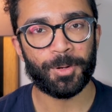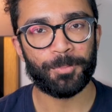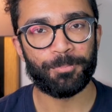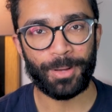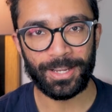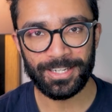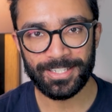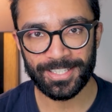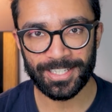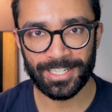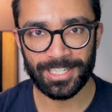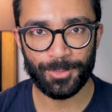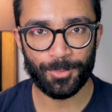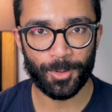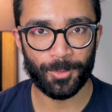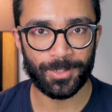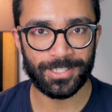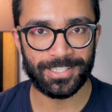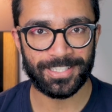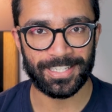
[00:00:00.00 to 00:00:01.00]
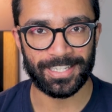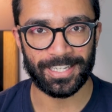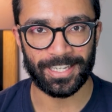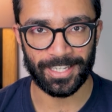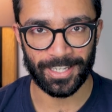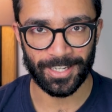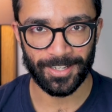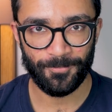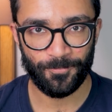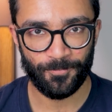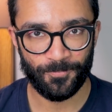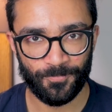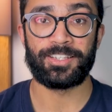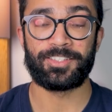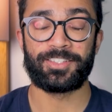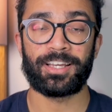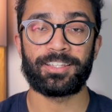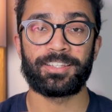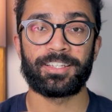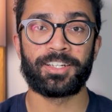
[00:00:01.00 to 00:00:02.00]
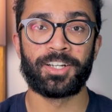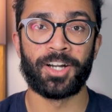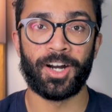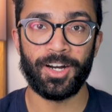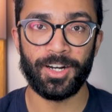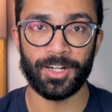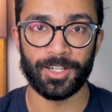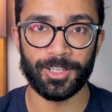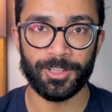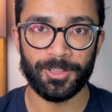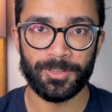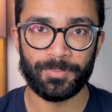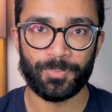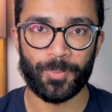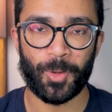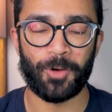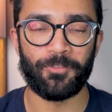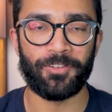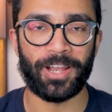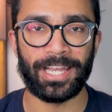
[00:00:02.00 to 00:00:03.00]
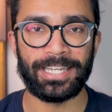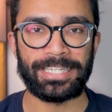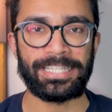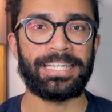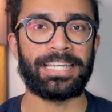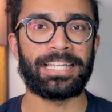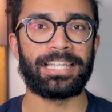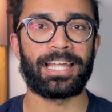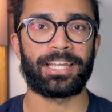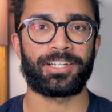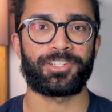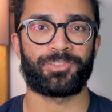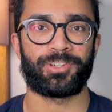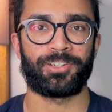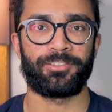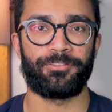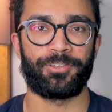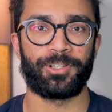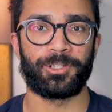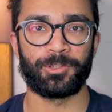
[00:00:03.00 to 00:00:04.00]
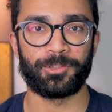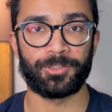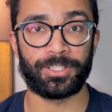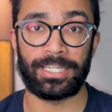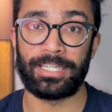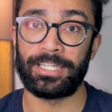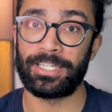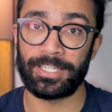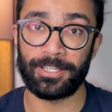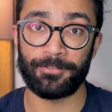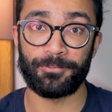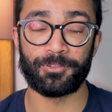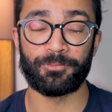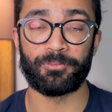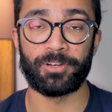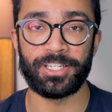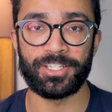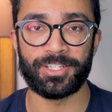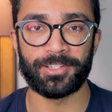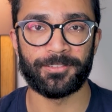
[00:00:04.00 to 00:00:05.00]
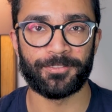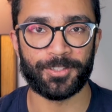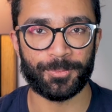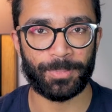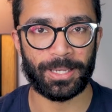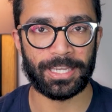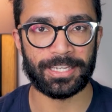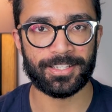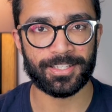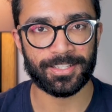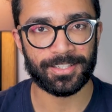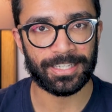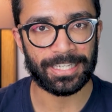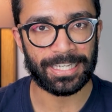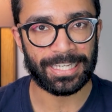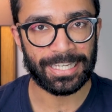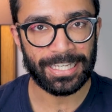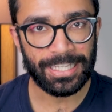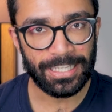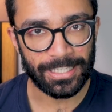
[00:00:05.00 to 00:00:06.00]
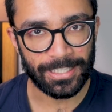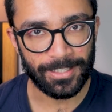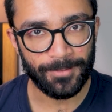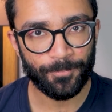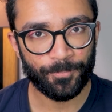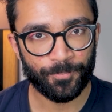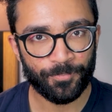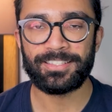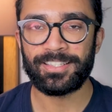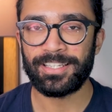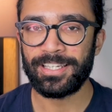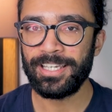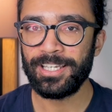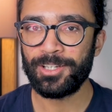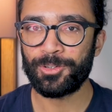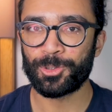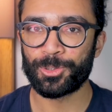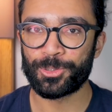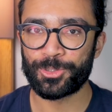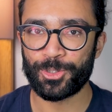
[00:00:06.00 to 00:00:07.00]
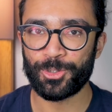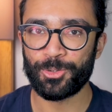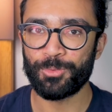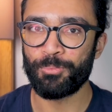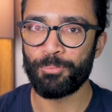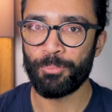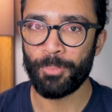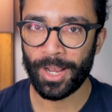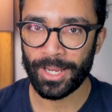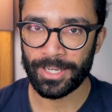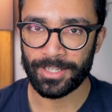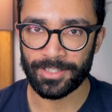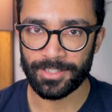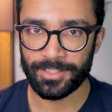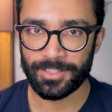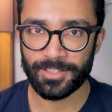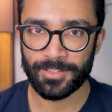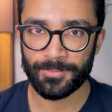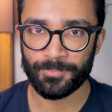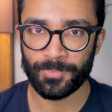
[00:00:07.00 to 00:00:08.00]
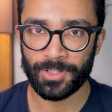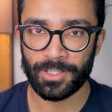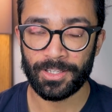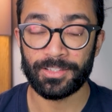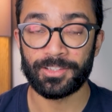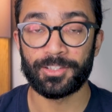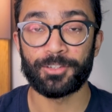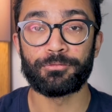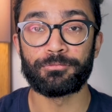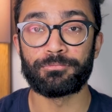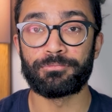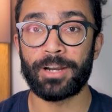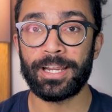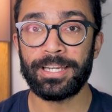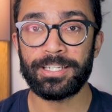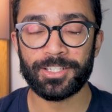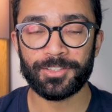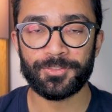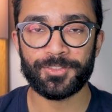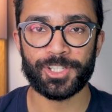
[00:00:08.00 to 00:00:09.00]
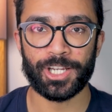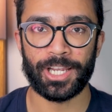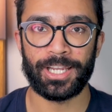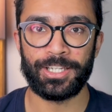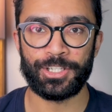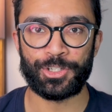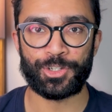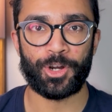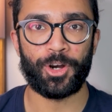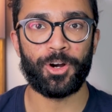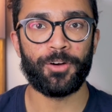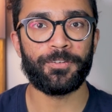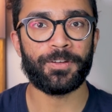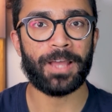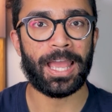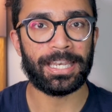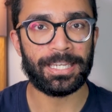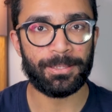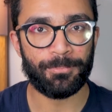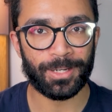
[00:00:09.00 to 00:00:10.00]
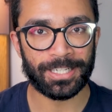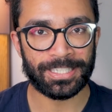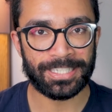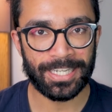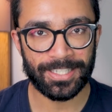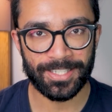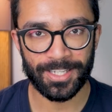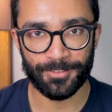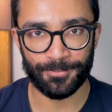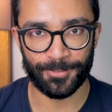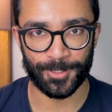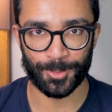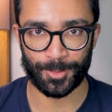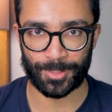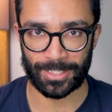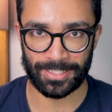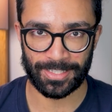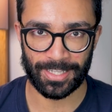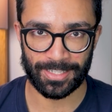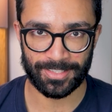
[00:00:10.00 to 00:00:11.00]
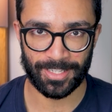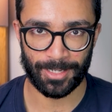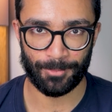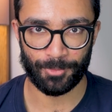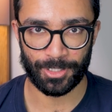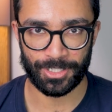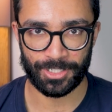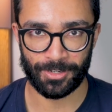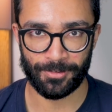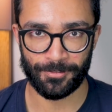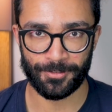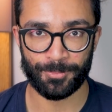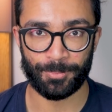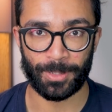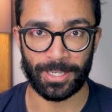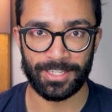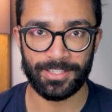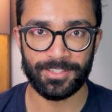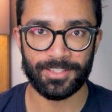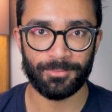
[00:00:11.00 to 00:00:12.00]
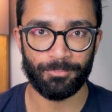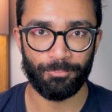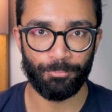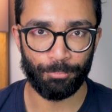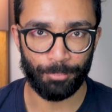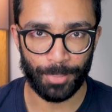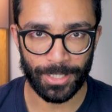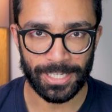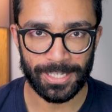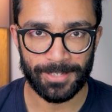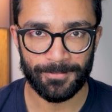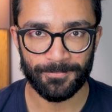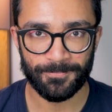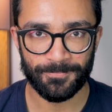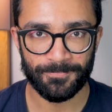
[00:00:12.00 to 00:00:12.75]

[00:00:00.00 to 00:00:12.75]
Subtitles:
But basically what we see here is that the curl of any electric field in a given region of space E is equal to minus the rate of change of any magnetic field in that same region of space, B.